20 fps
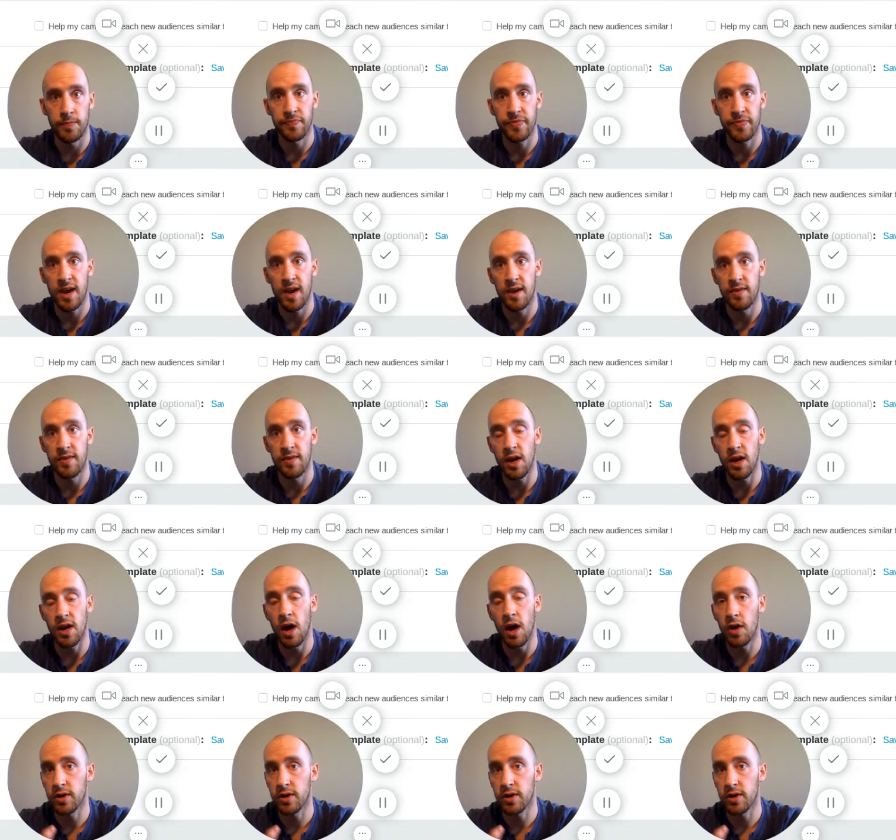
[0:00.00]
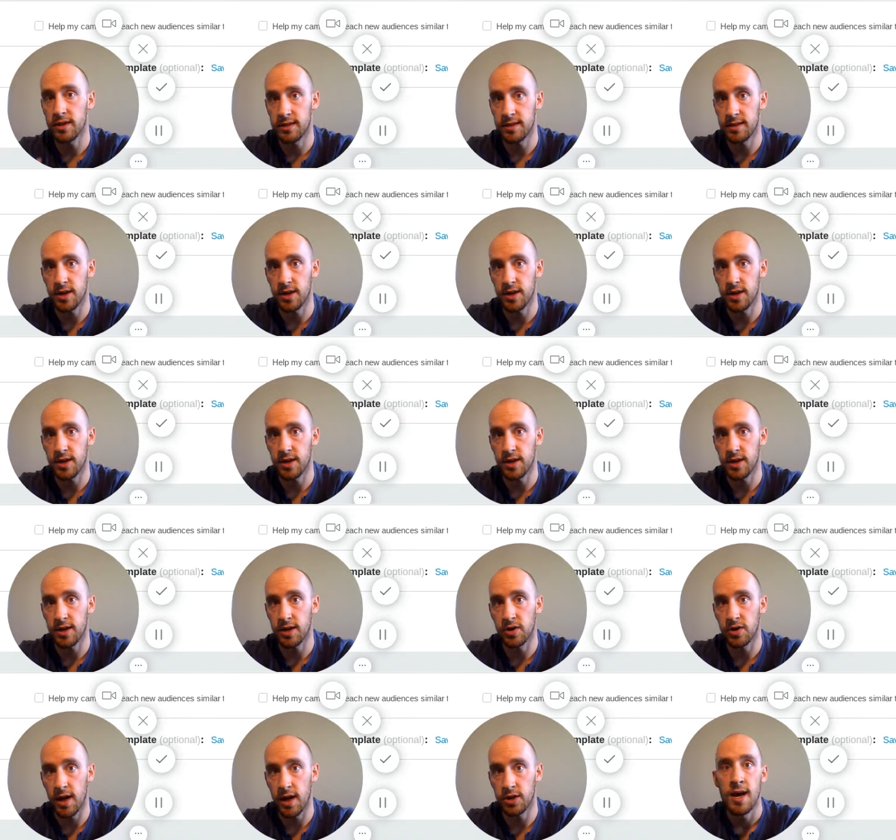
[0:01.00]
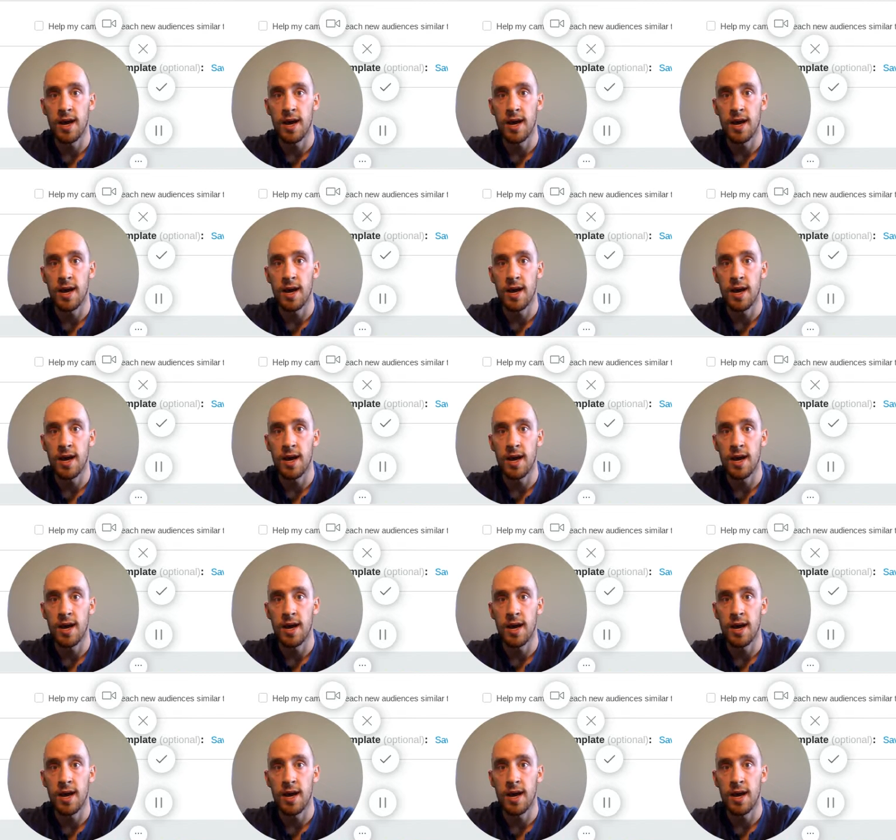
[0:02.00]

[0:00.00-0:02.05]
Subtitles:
And the other consideration